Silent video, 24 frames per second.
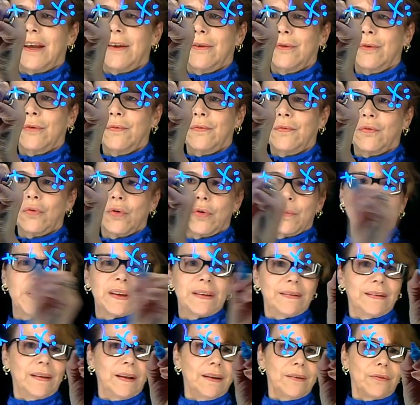you're forming
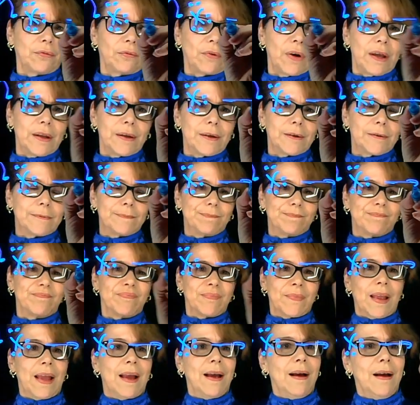this radical.
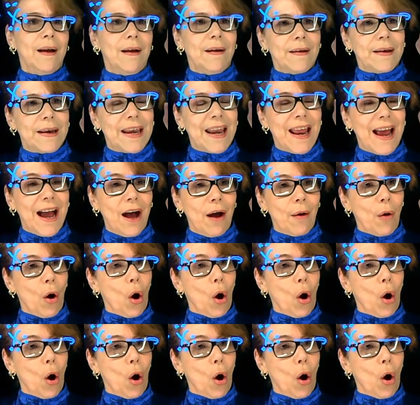Now,